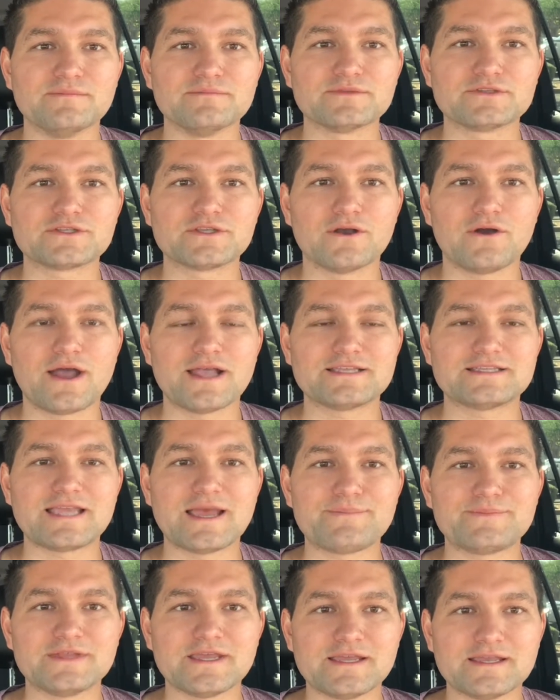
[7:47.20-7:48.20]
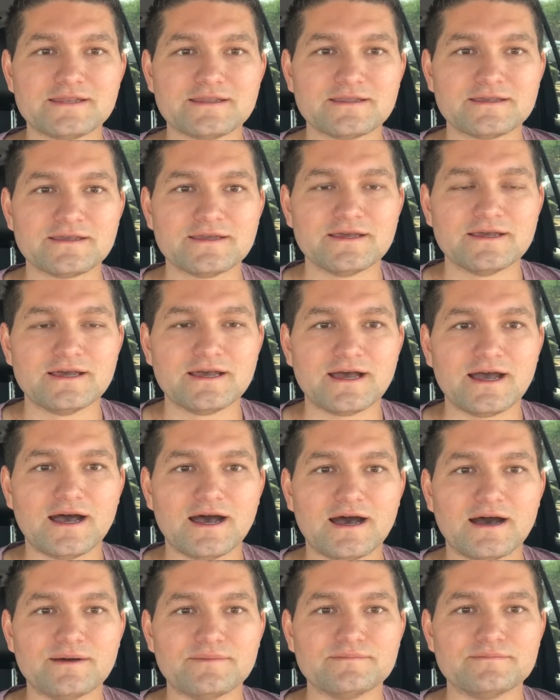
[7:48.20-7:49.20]
So I stepped in,
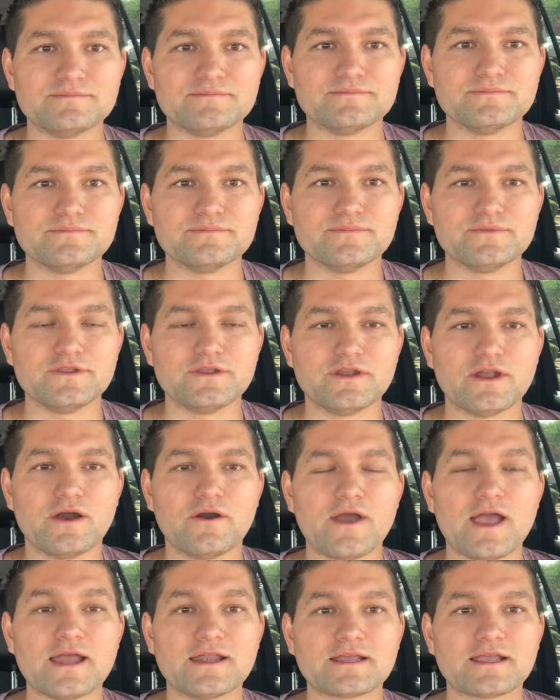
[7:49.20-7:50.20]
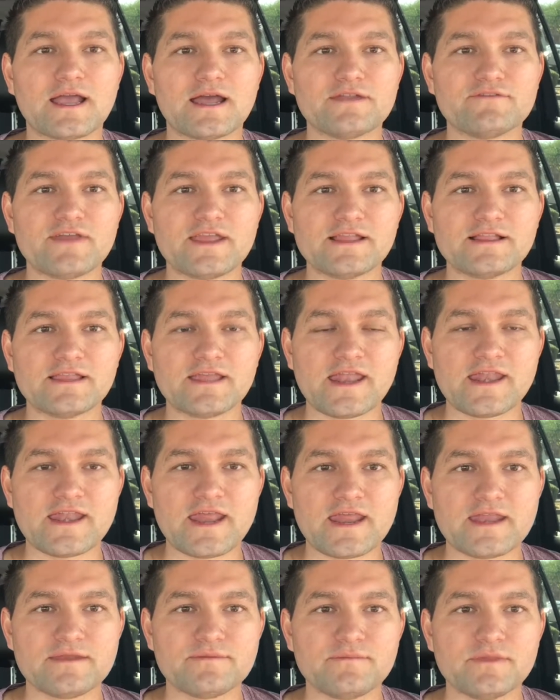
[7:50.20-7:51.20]
and it kind of
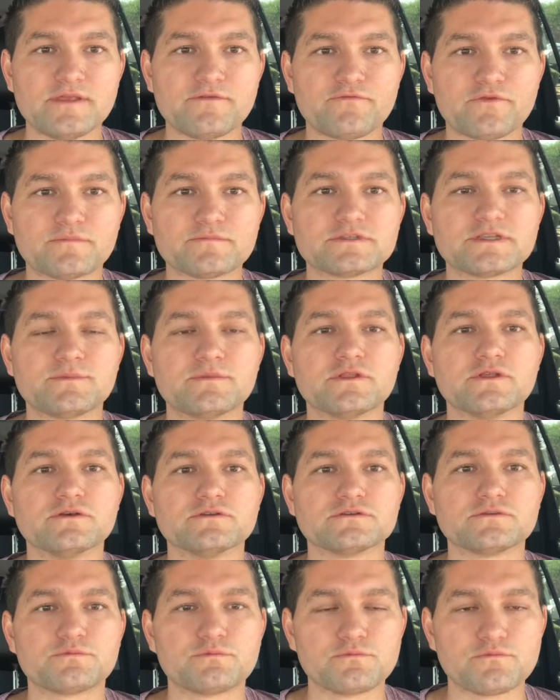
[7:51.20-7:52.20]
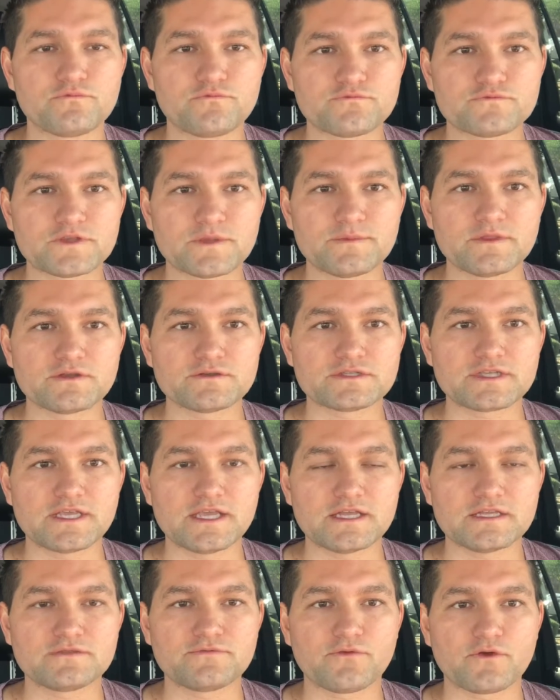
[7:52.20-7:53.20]
alienated me from some of those
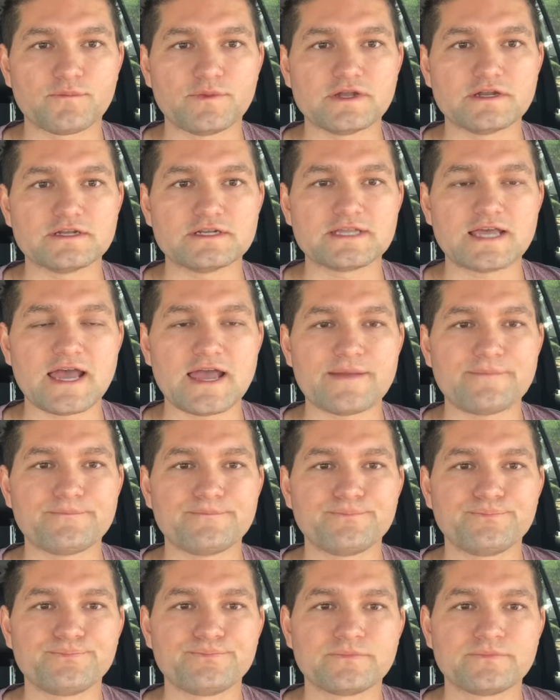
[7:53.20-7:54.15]
kids for a period of time.